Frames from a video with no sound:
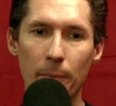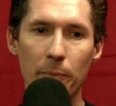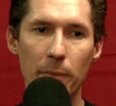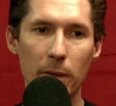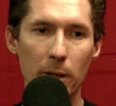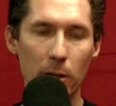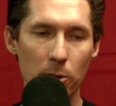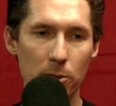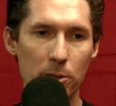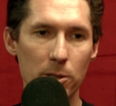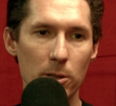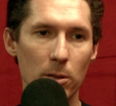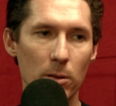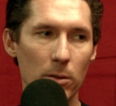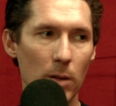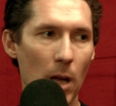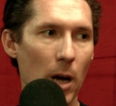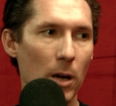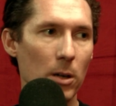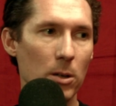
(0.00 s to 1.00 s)
You're still
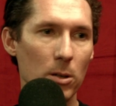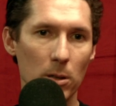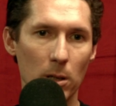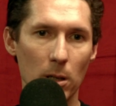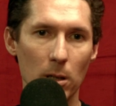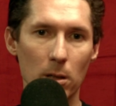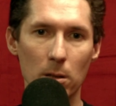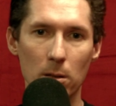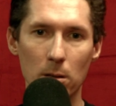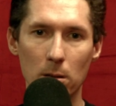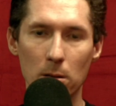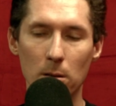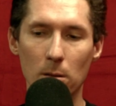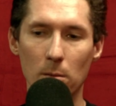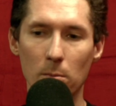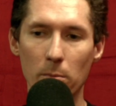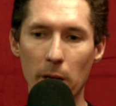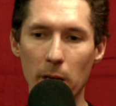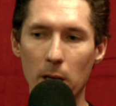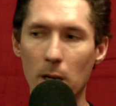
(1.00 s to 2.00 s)
not cooking.
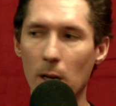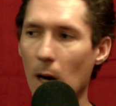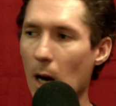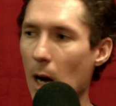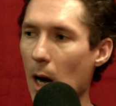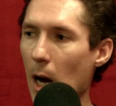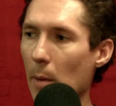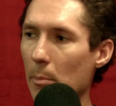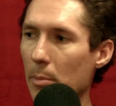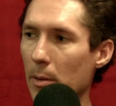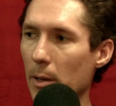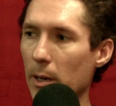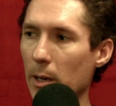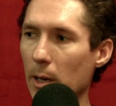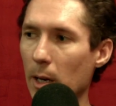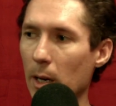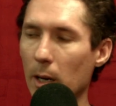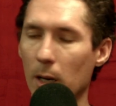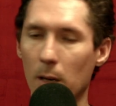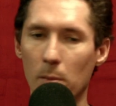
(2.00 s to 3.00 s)
Yeah. They'll make you a hot
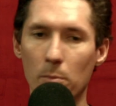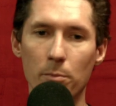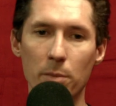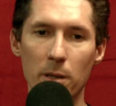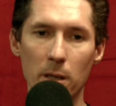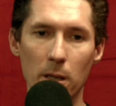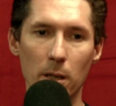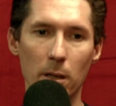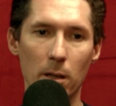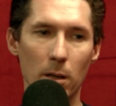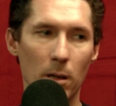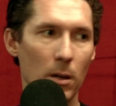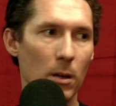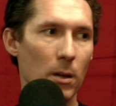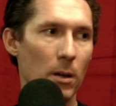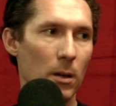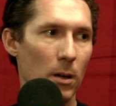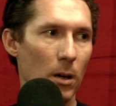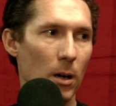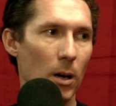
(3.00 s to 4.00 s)
plate and it can be
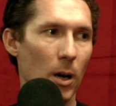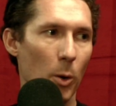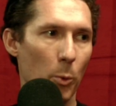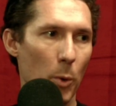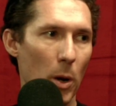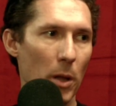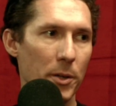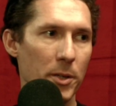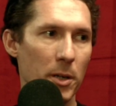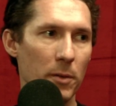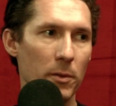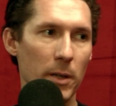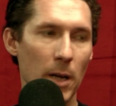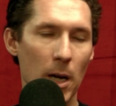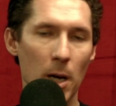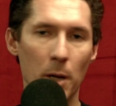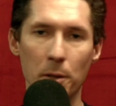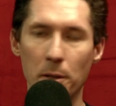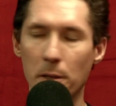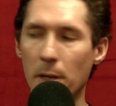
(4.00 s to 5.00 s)
a relatively
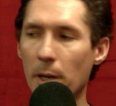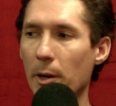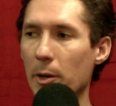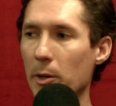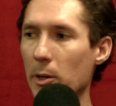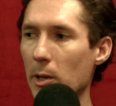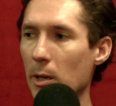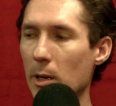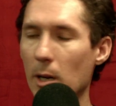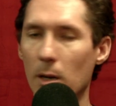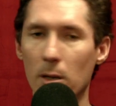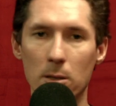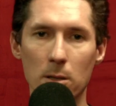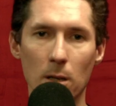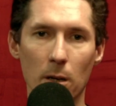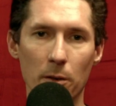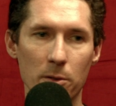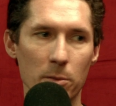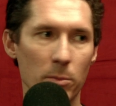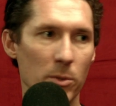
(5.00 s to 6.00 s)
healthy dinner. You can get
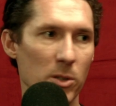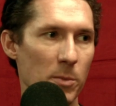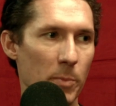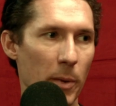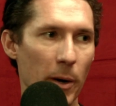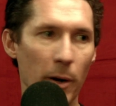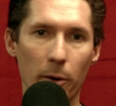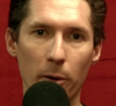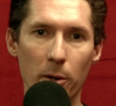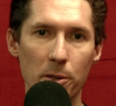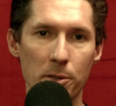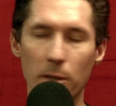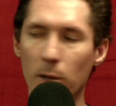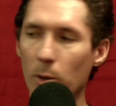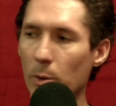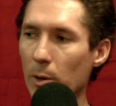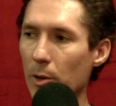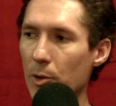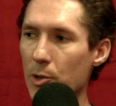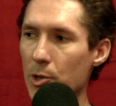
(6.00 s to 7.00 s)
yourself some asparagus and a
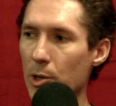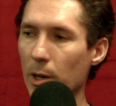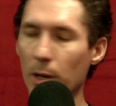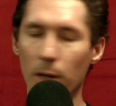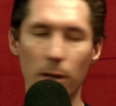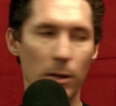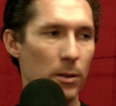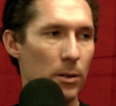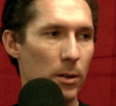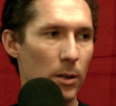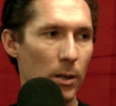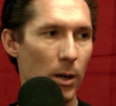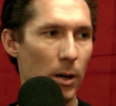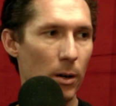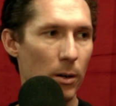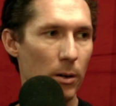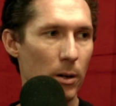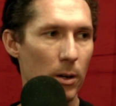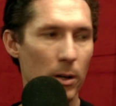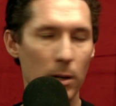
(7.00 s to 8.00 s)
grilled chicken.
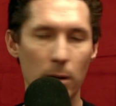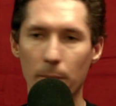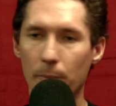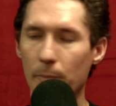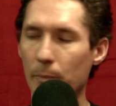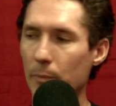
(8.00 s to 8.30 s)
Yeah, know. that's what's